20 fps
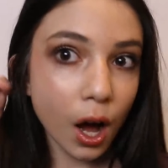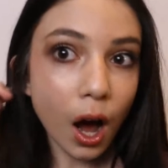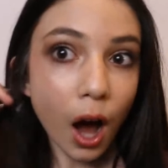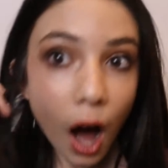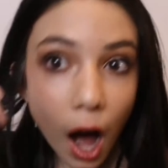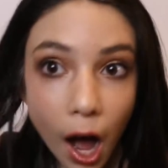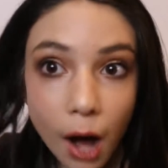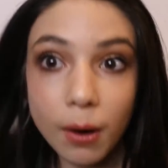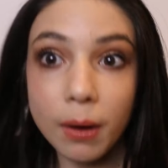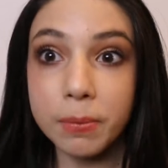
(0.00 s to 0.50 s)

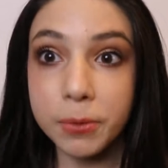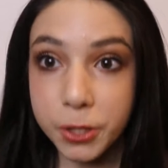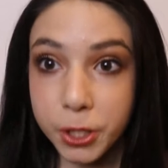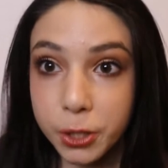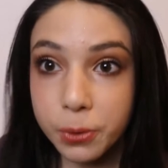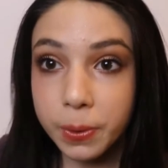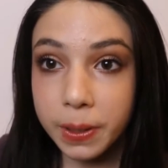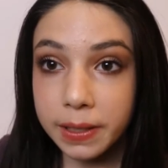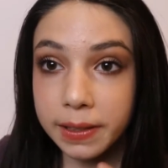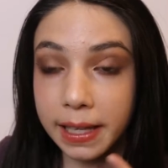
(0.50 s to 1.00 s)
how I'm
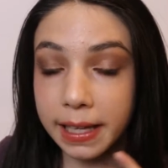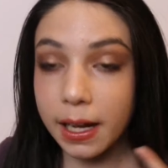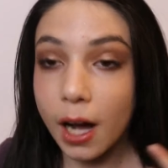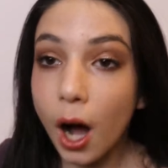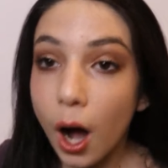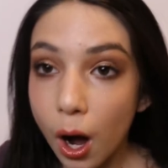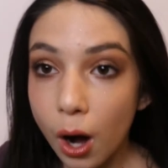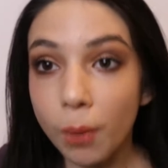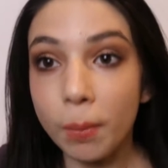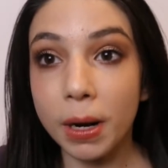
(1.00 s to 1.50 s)
doing, like
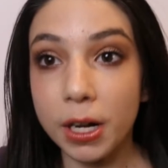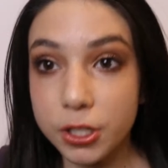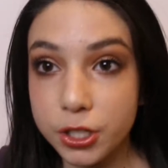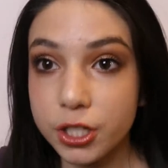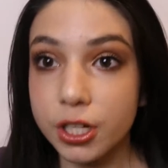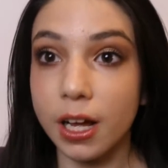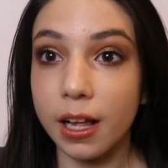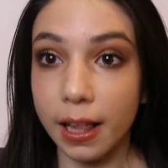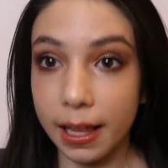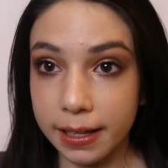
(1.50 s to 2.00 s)
how
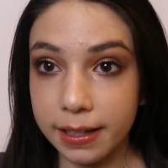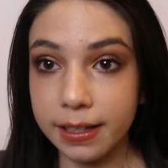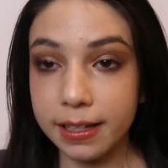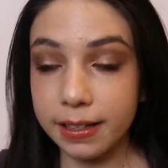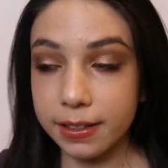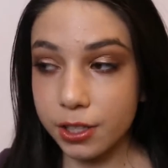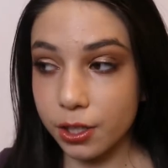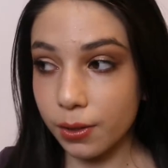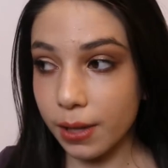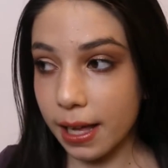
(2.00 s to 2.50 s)
much, like
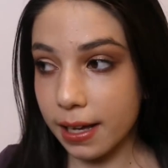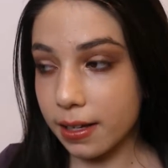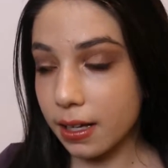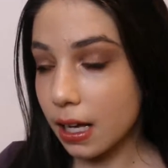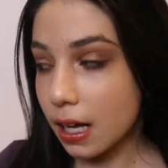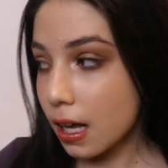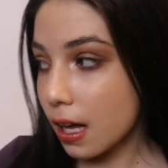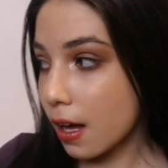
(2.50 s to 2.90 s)
so like